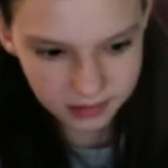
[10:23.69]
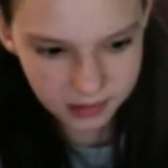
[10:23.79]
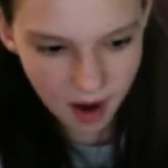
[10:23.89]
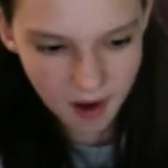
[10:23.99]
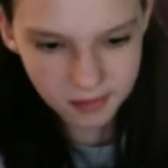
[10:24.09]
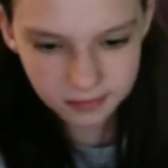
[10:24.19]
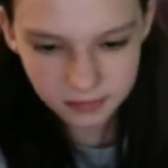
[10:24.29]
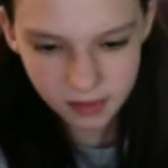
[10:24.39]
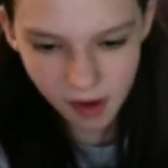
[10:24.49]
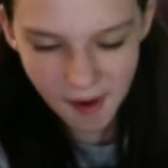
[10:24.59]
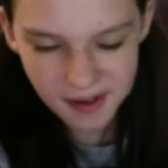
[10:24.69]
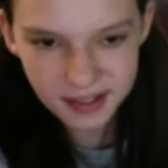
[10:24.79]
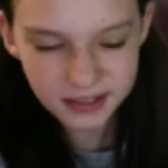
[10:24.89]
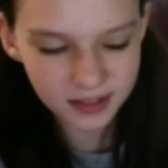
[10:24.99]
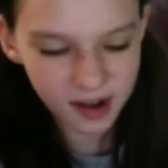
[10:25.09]
I
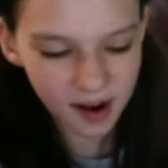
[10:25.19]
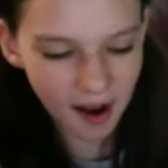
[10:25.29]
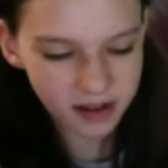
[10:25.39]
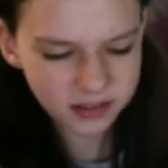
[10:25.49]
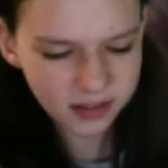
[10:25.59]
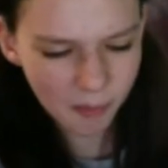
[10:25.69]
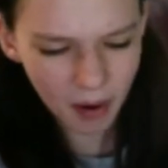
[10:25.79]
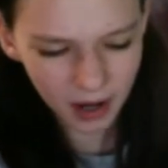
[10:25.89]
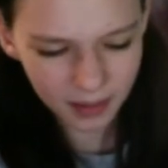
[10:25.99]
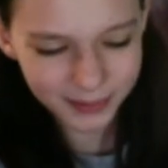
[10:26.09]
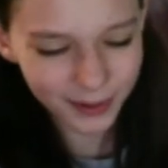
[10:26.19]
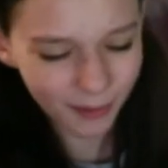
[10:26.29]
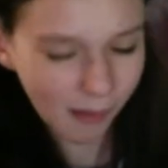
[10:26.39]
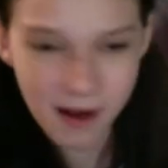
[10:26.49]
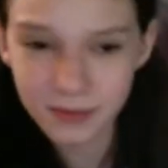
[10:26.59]
just like popped it
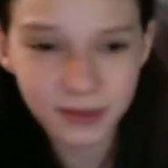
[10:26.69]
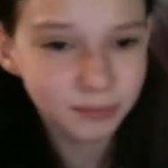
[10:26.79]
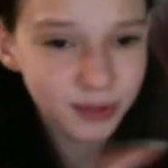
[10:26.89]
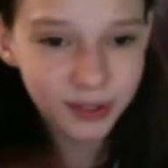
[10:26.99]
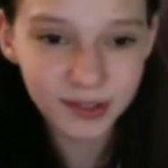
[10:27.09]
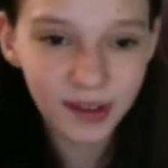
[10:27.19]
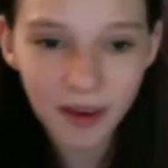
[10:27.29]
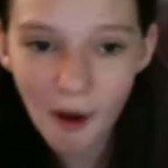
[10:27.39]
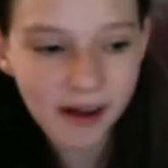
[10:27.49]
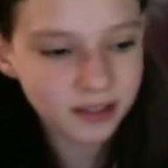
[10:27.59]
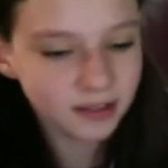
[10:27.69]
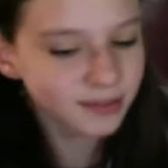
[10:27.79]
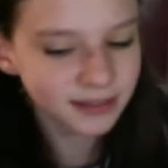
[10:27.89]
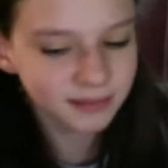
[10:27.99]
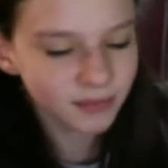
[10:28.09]
over and went all
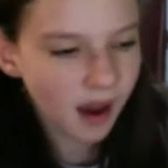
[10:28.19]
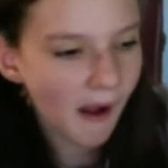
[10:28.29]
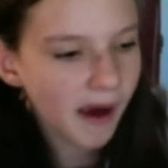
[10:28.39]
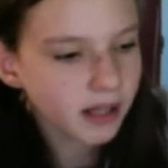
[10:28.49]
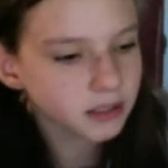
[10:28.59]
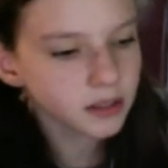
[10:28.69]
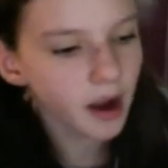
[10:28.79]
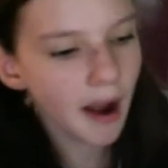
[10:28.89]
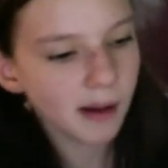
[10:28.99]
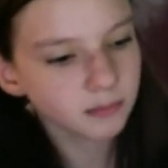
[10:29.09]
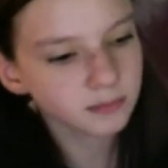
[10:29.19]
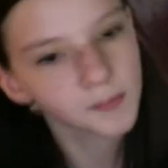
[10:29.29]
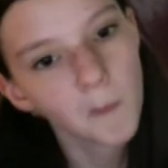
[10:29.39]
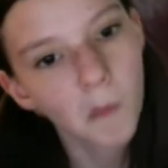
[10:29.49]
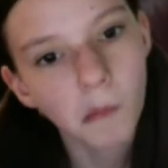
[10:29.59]
over. But
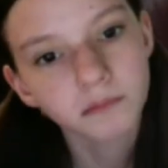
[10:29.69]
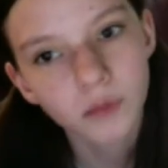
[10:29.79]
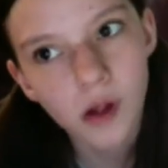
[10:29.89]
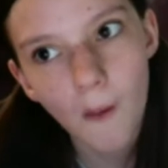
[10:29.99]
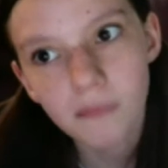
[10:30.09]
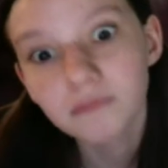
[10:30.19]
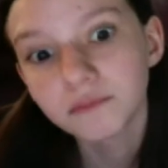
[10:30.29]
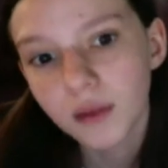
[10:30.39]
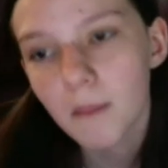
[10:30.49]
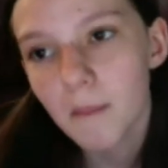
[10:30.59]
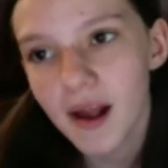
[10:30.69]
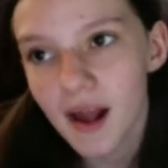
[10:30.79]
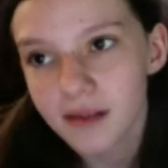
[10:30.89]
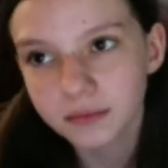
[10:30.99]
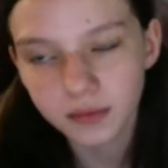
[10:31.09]

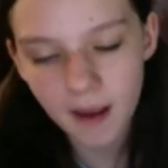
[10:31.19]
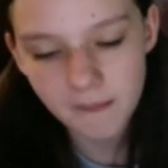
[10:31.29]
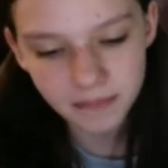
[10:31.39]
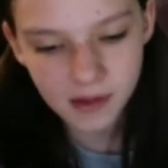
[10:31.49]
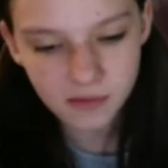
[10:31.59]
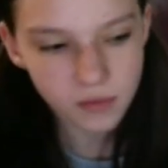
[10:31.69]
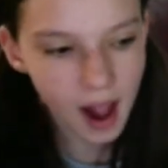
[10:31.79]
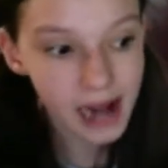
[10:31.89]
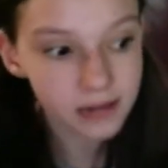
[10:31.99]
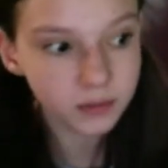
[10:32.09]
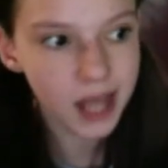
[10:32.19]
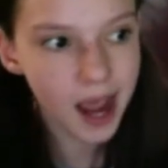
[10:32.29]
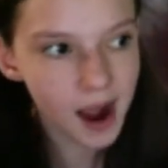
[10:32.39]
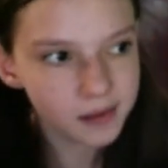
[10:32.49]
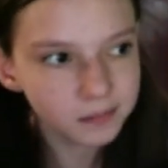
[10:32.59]
yeah. Out of
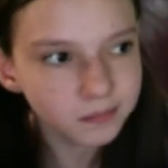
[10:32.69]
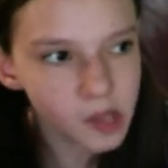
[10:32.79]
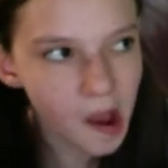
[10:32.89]
10,